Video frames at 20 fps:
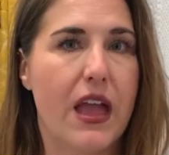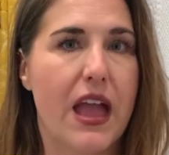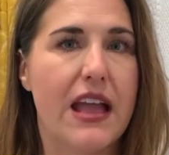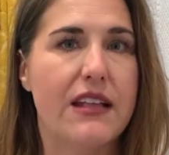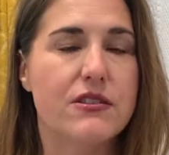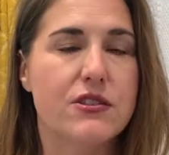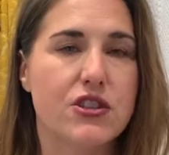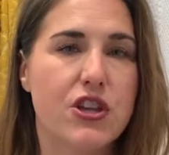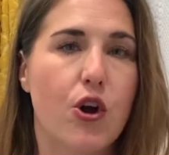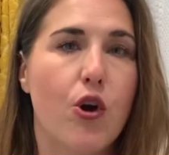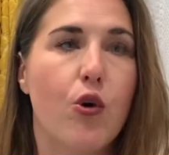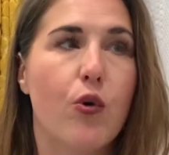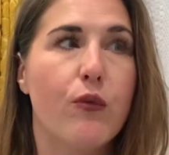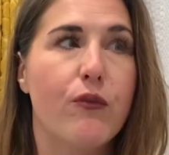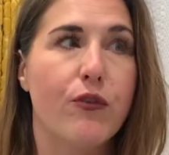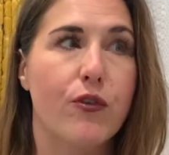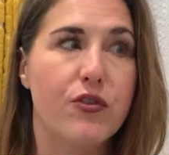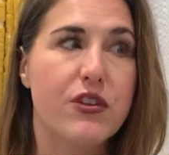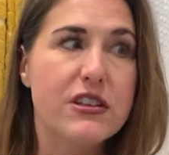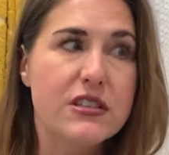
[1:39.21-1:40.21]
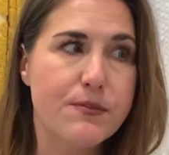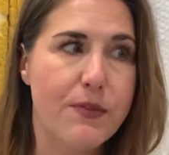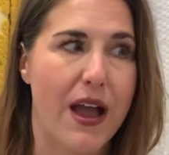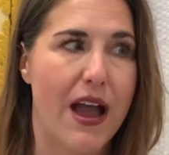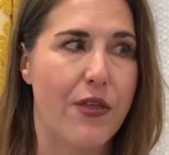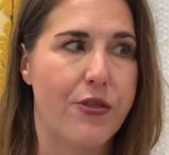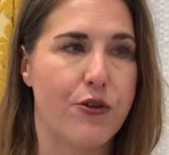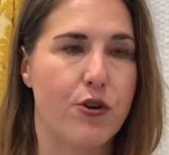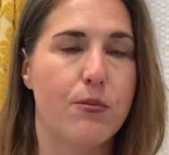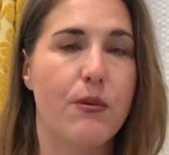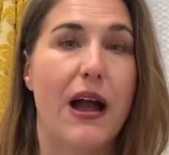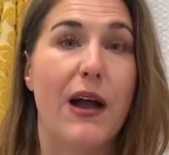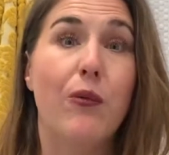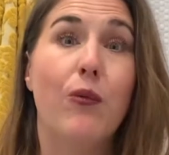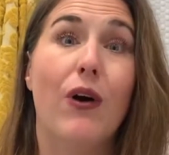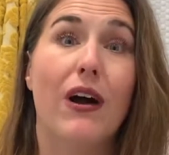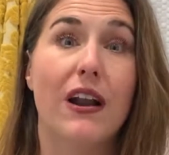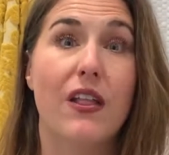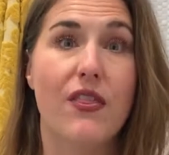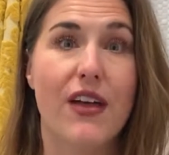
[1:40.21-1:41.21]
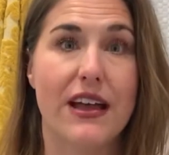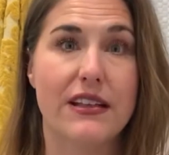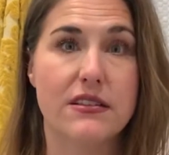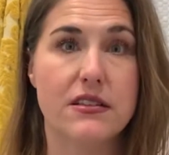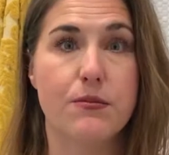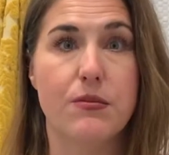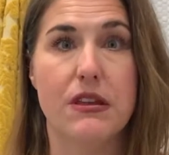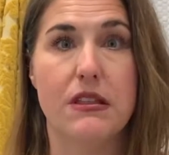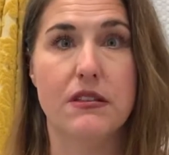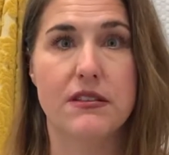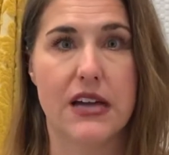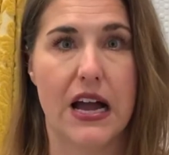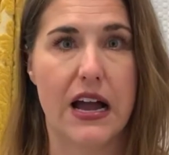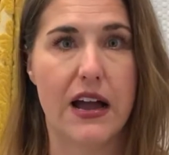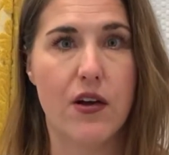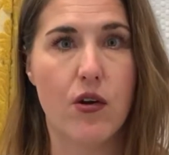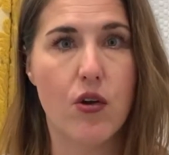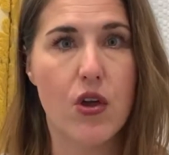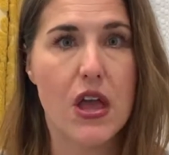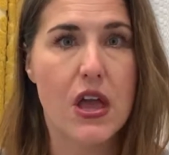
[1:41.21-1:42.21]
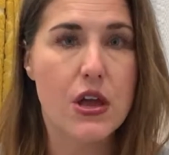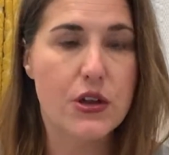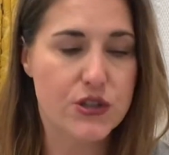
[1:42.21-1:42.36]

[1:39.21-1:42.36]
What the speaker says: And so for this bathroom, I wanted that to be the tile.